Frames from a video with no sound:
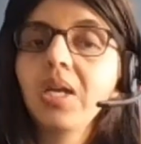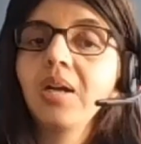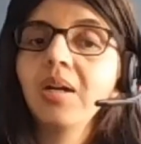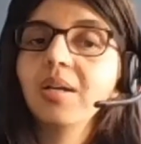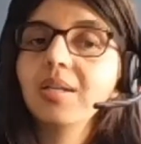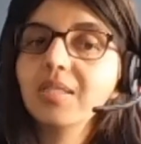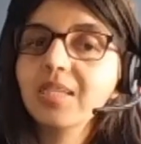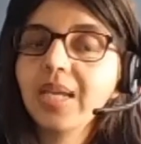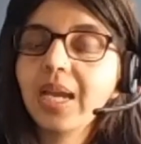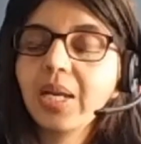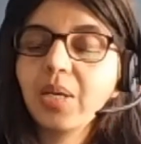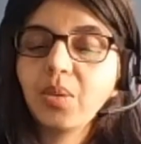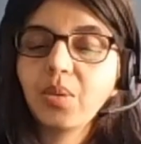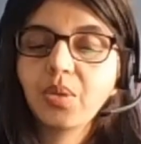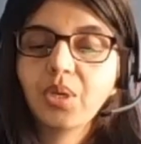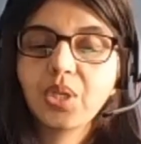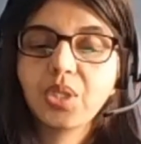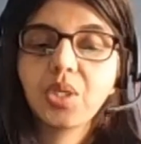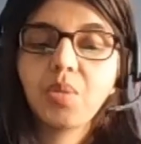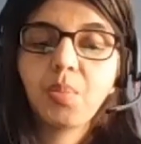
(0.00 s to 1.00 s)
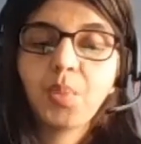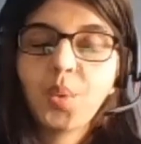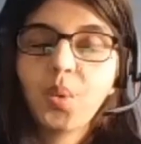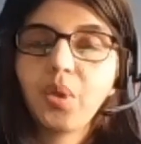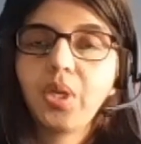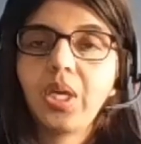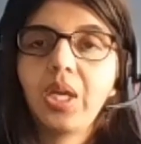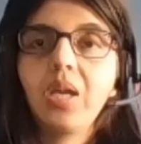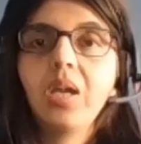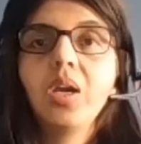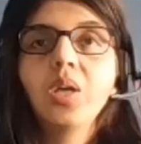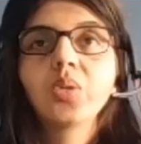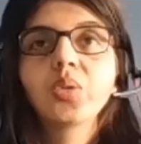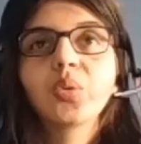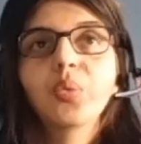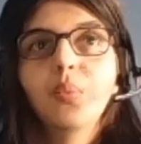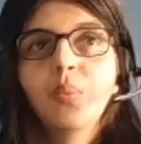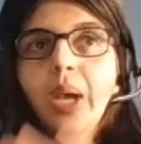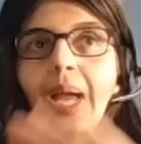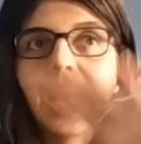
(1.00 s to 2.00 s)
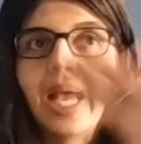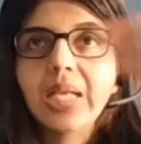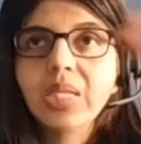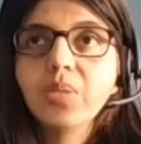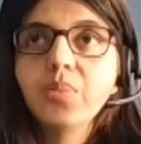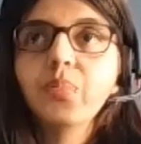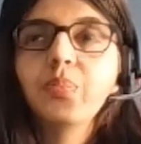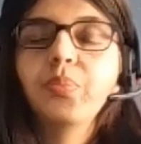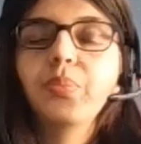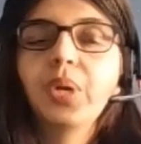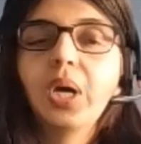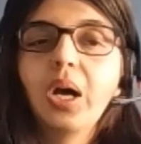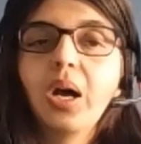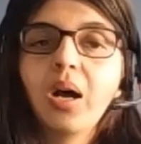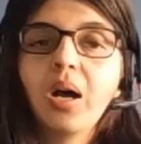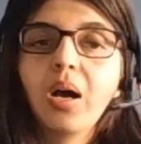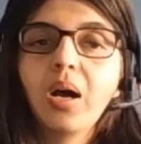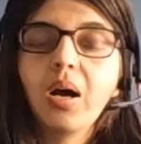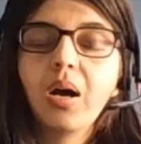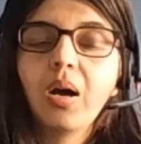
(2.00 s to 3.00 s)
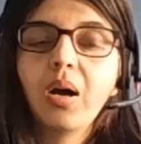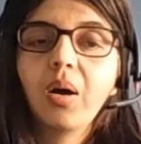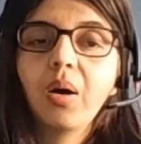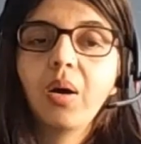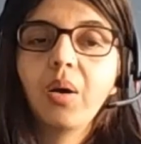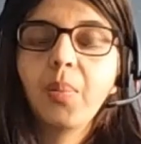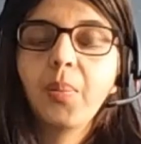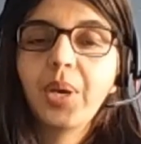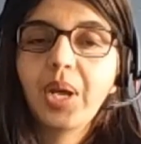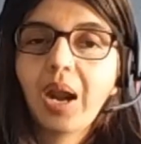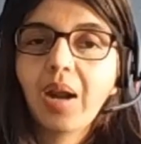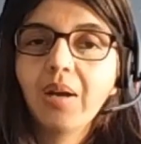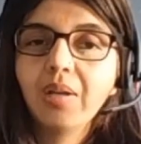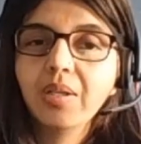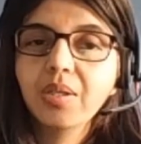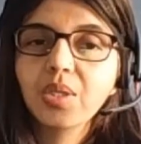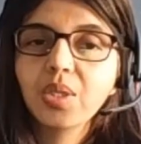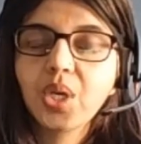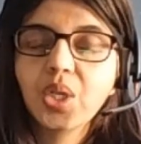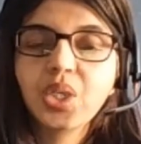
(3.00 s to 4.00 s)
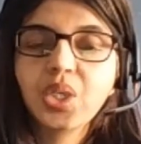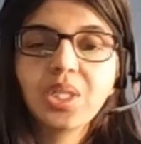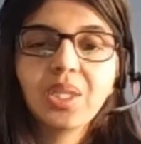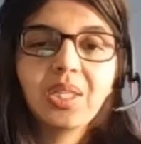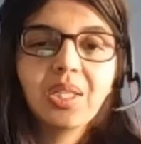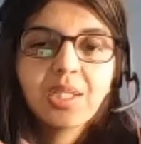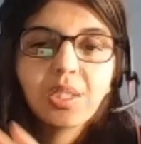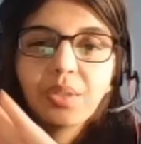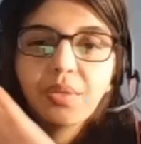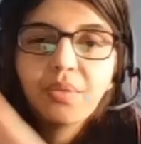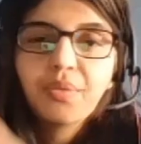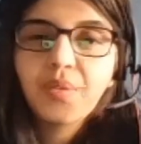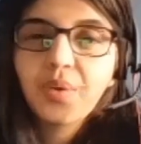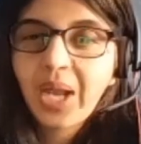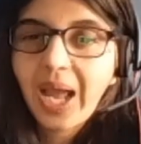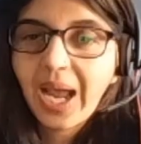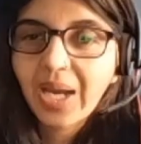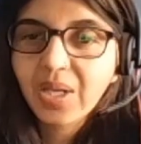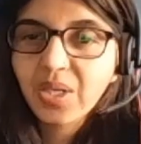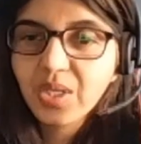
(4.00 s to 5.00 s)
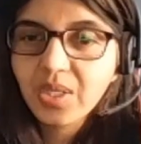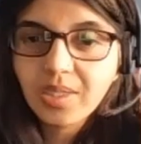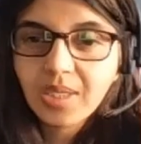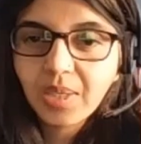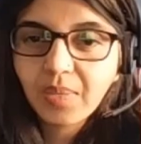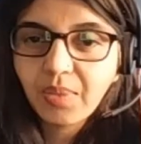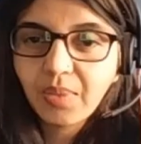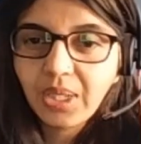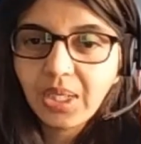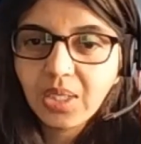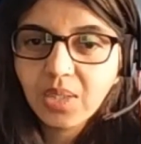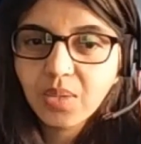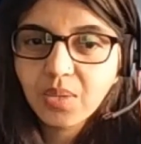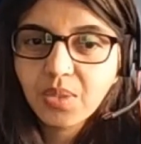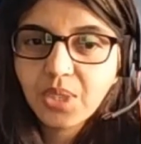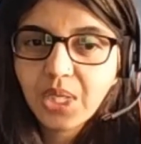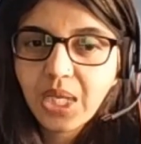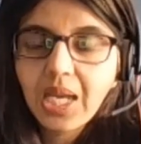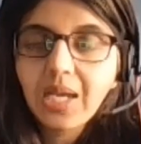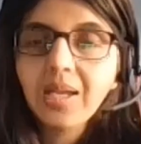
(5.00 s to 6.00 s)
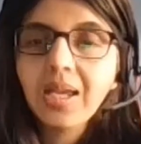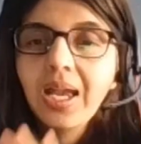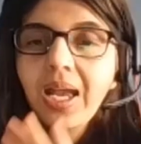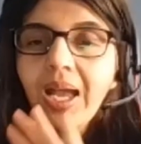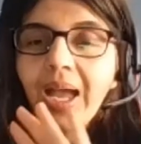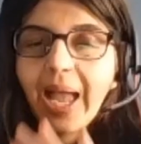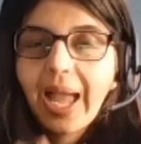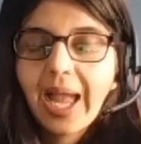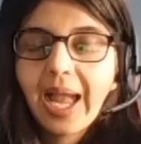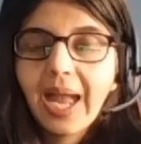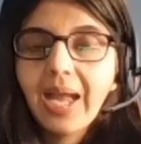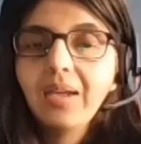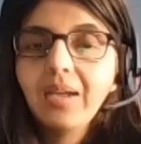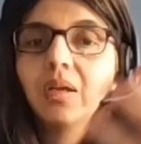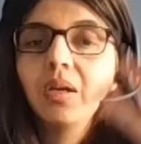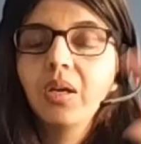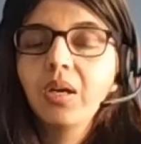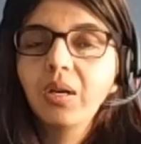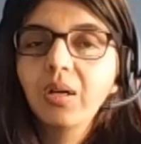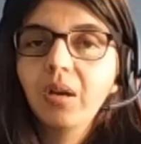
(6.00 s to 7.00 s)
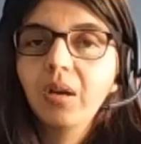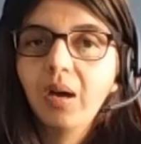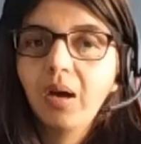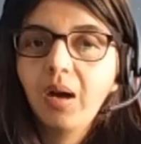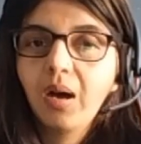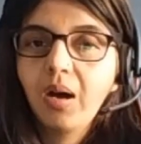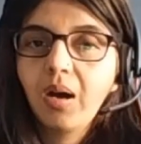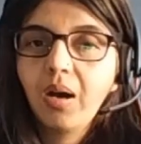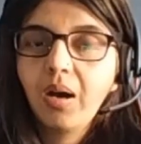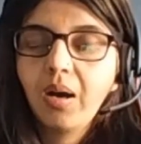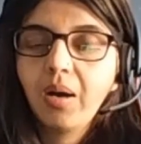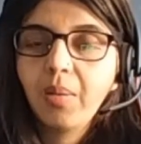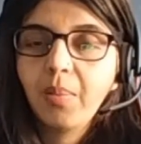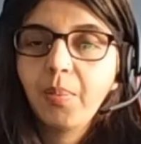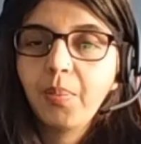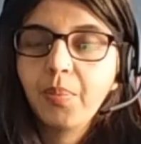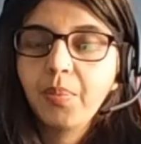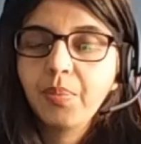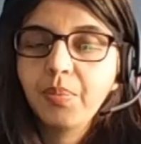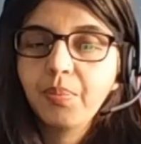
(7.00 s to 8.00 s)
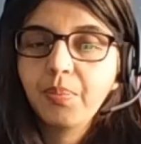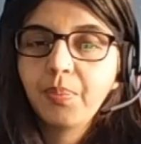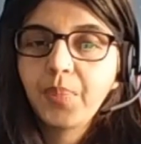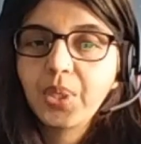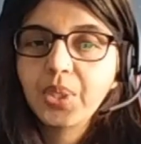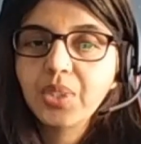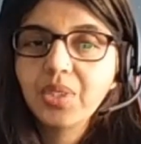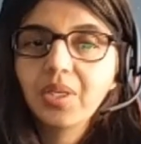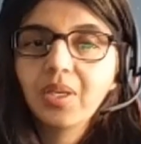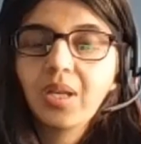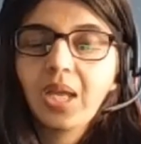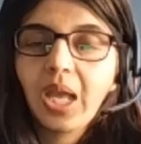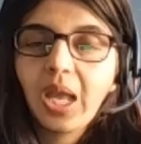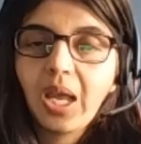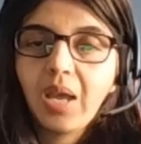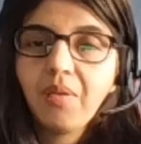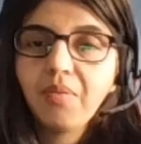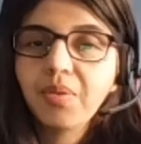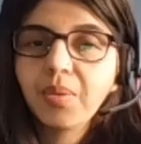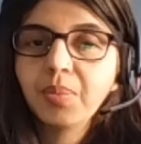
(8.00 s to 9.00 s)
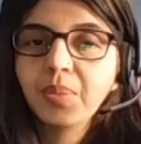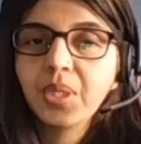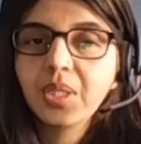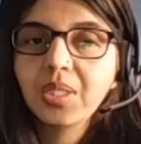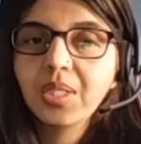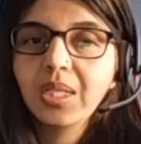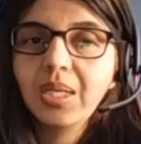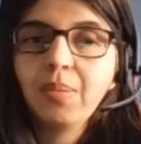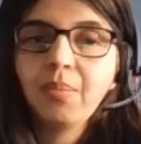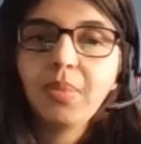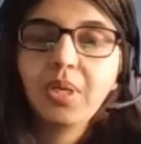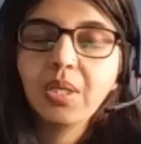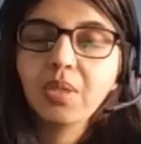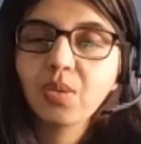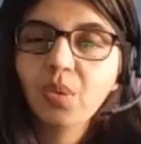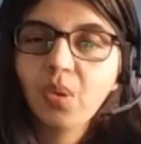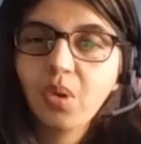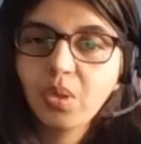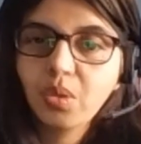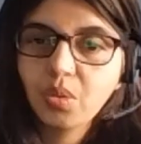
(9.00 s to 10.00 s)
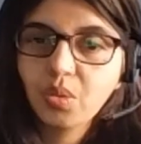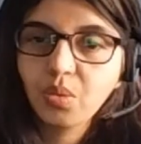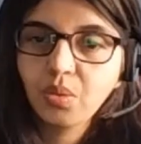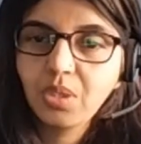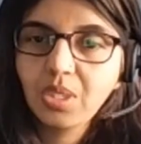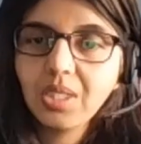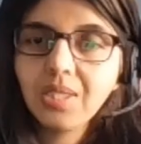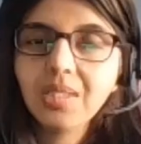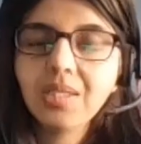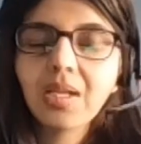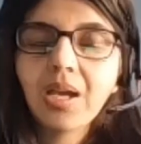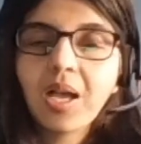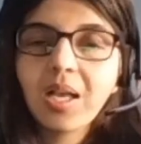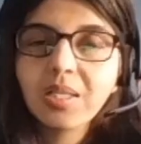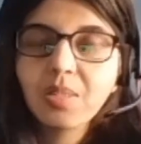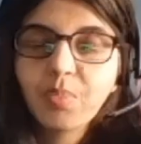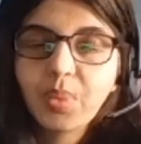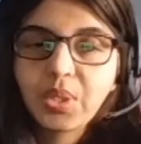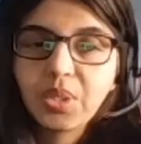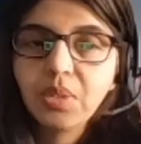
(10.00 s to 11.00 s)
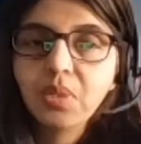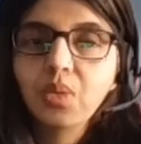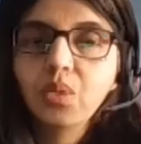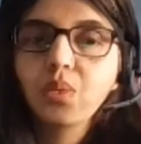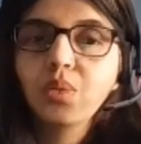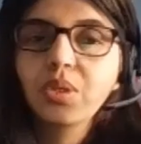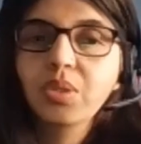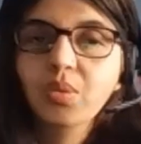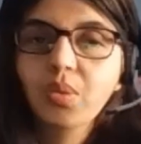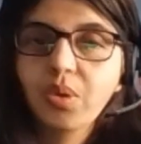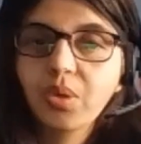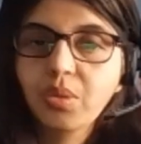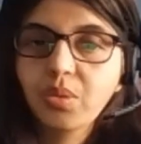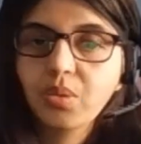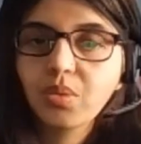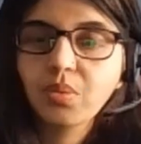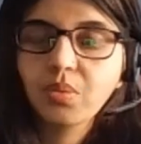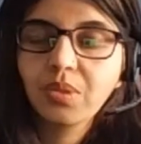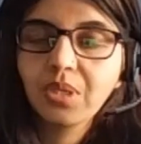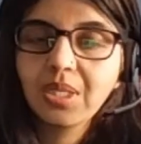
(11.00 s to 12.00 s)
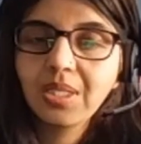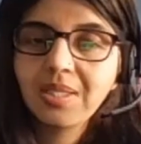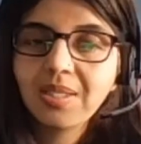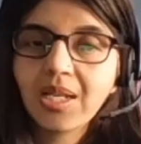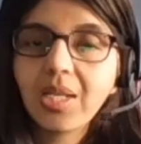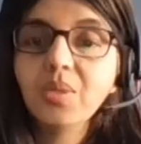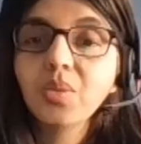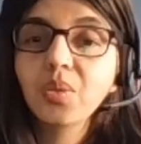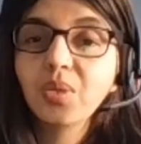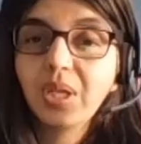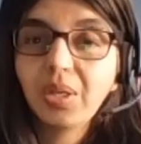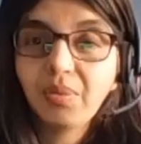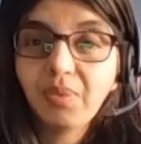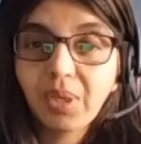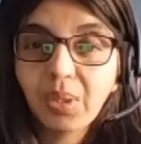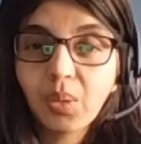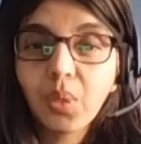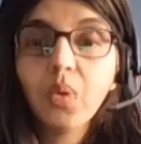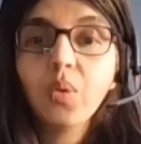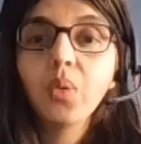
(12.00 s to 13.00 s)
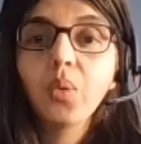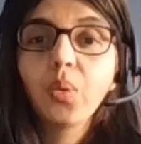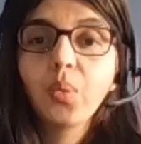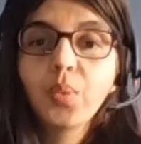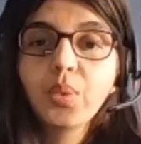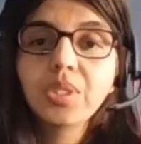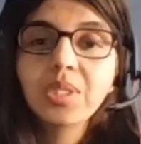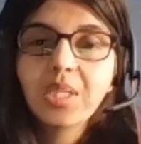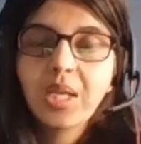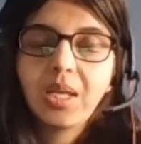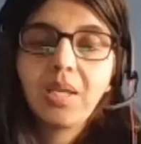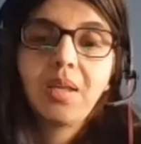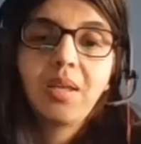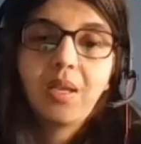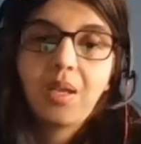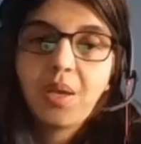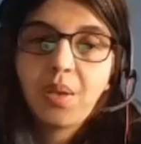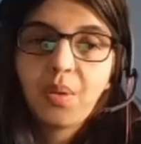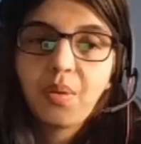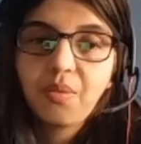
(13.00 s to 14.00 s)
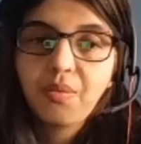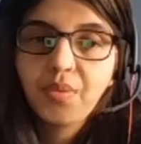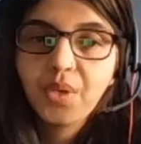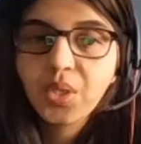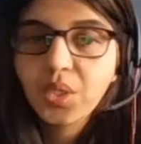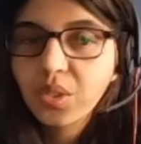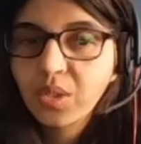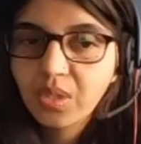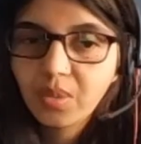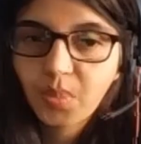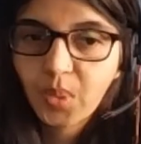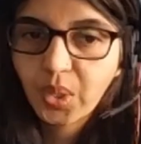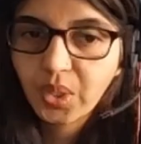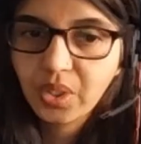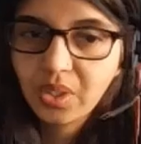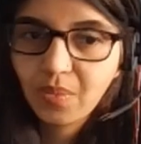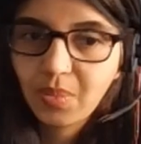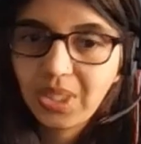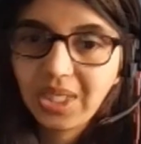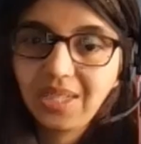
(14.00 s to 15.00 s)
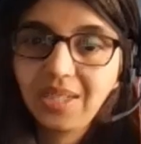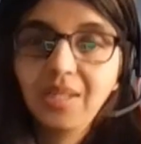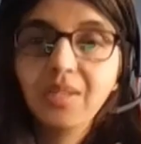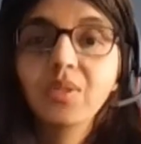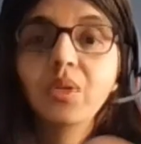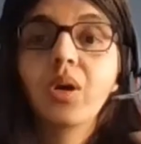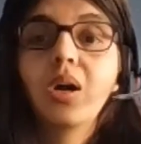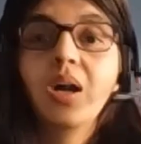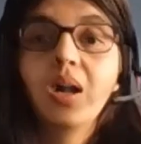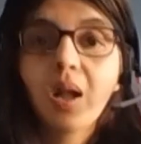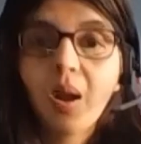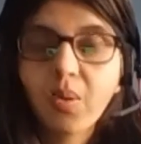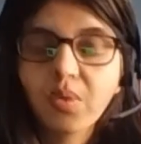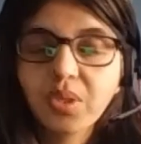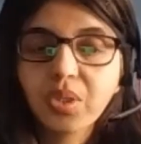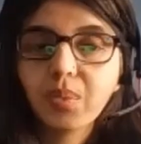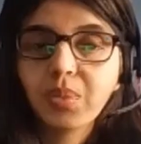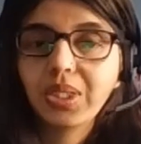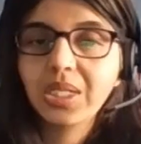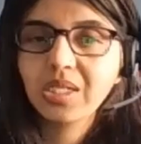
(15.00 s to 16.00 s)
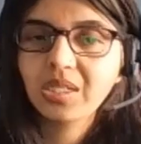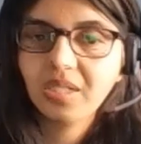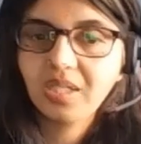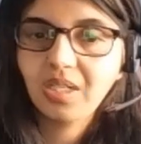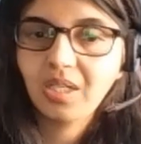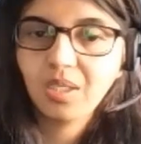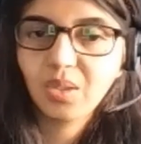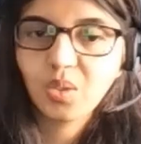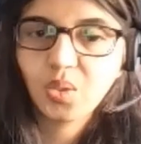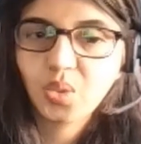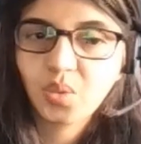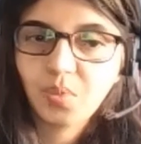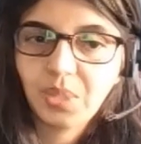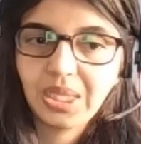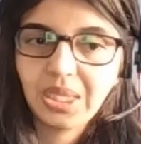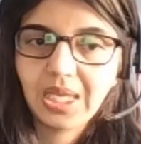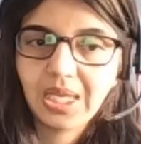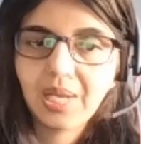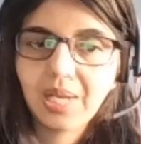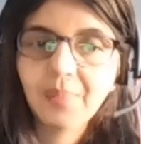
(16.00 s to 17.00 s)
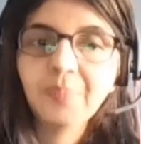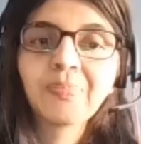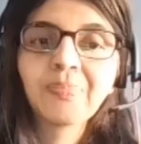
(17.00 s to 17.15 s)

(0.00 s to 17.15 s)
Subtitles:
Assign ownership. Okay, so as per our discussion, these are the 4 actions that we need to take, and uh, person A from the team is going to do this task, person 2 is going to do this task, so that we know who is taking care of which responsibility. So accountability needs to be there.